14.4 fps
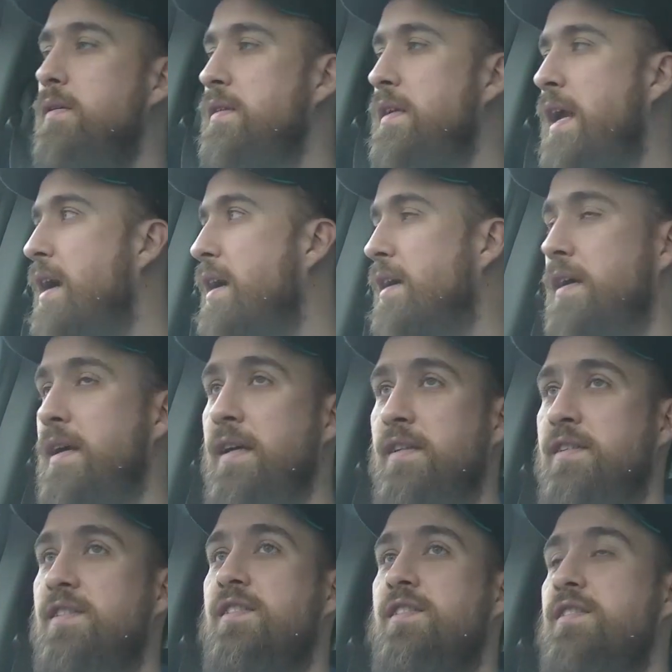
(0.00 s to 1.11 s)
yeah,
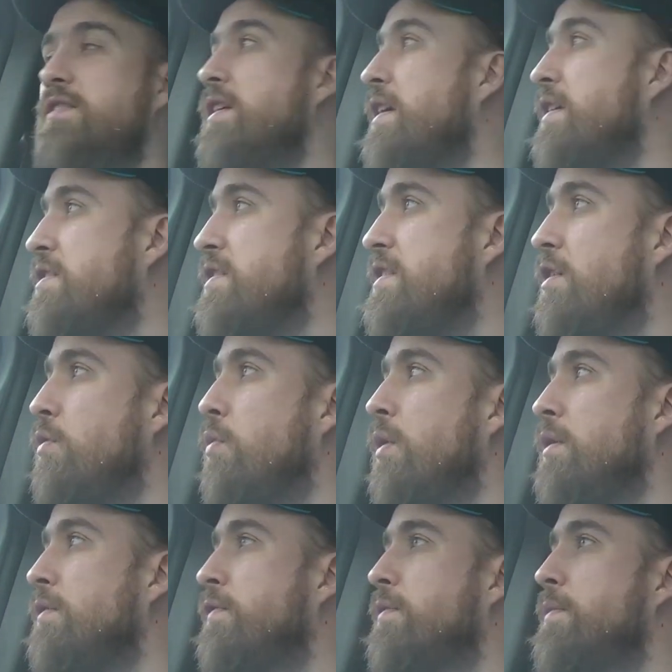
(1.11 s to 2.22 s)
it's still
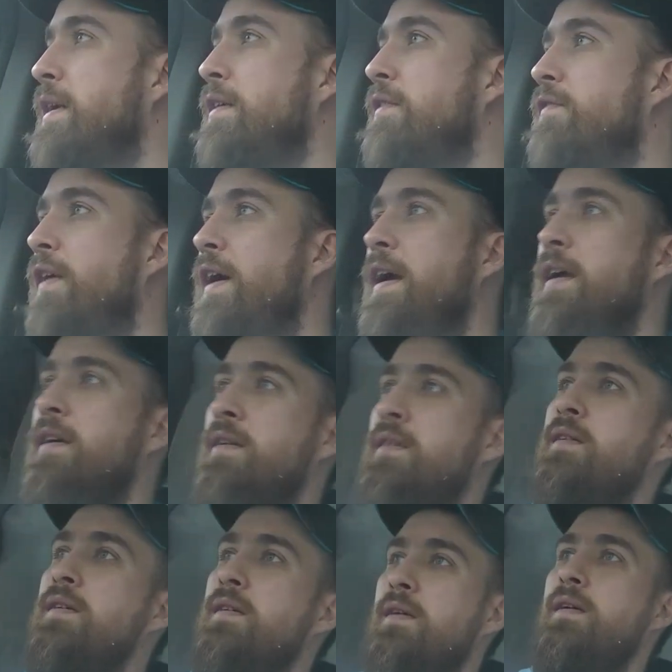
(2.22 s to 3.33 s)
working for me fine.
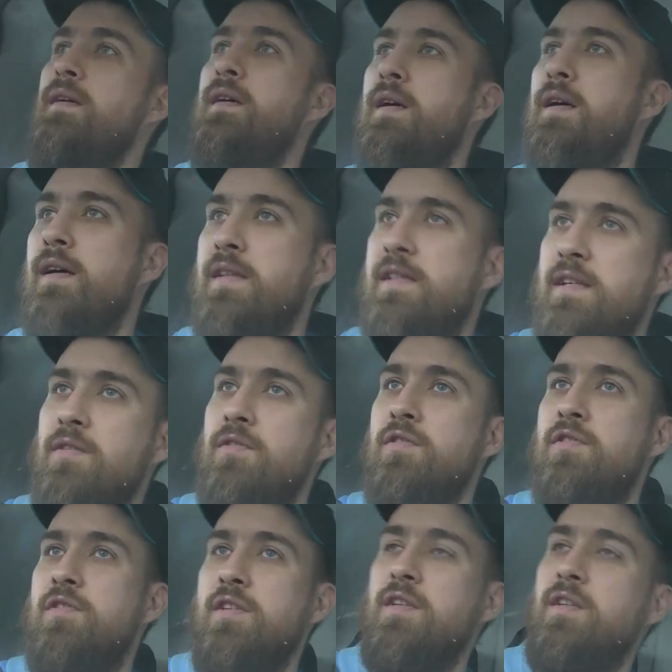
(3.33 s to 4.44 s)
I still
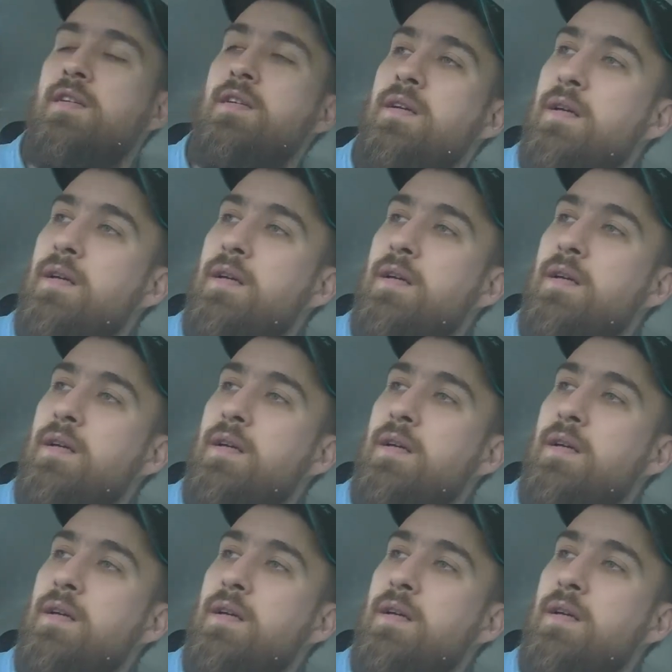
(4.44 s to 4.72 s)
use it.